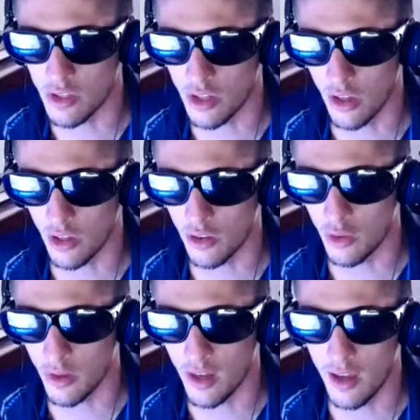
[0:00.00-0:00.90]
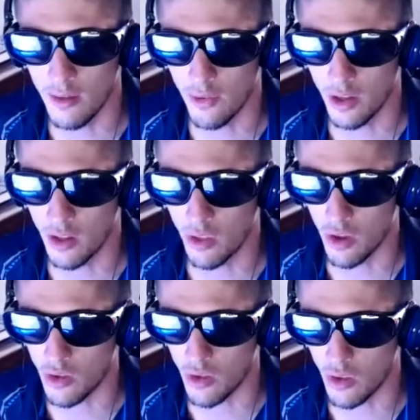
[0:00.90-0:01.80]
all like, do you want to have a
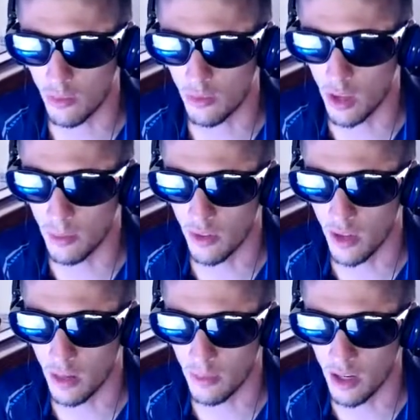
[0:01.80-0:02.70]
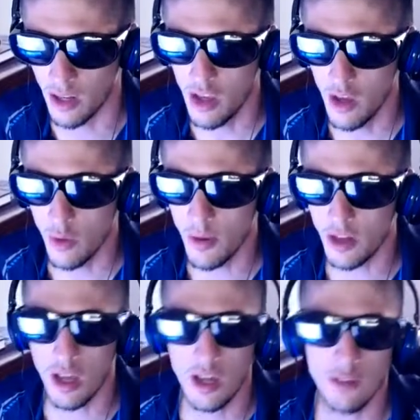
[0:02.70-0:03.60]
discussion sometime on that? I mean, we've
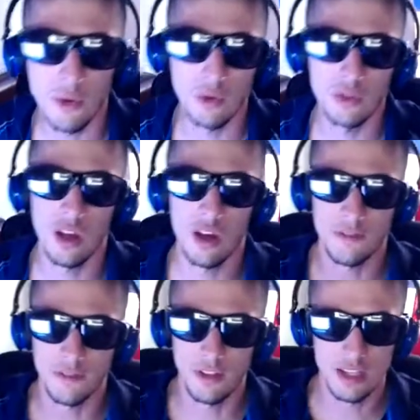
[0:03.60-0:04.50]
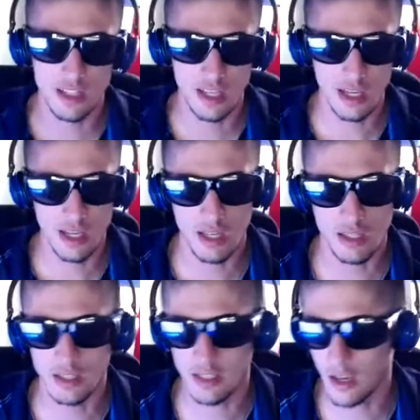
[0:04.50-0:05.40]
been kind of holding off this
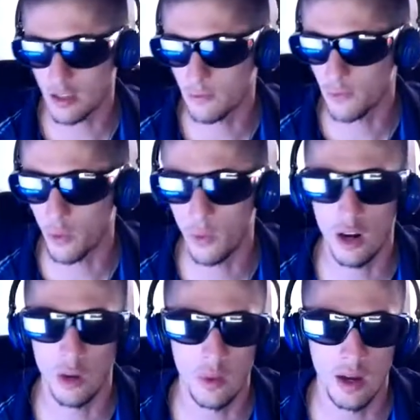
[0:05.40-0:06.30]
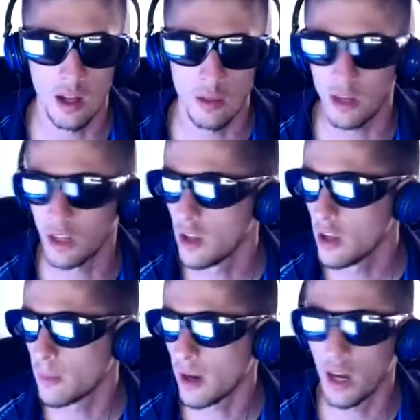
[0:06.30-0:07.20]
discussion for quite a while. I mean,
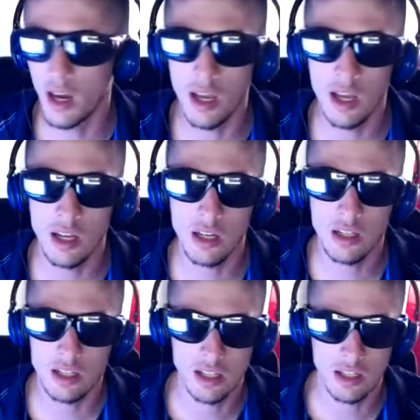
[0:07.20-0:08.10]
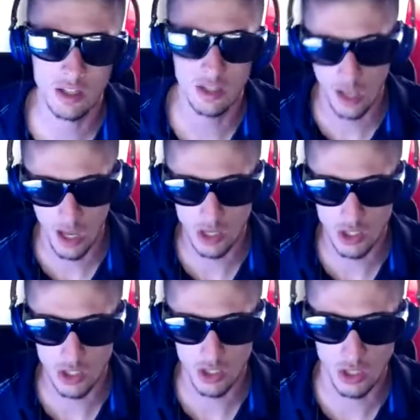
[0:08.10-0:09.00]
my hiatus
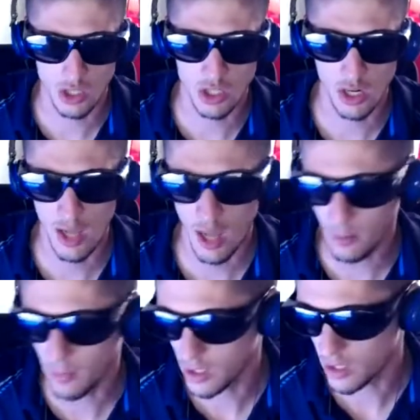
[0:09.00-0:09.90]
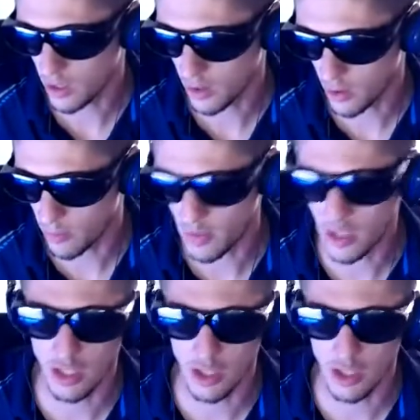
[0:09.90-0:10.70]
slash job or business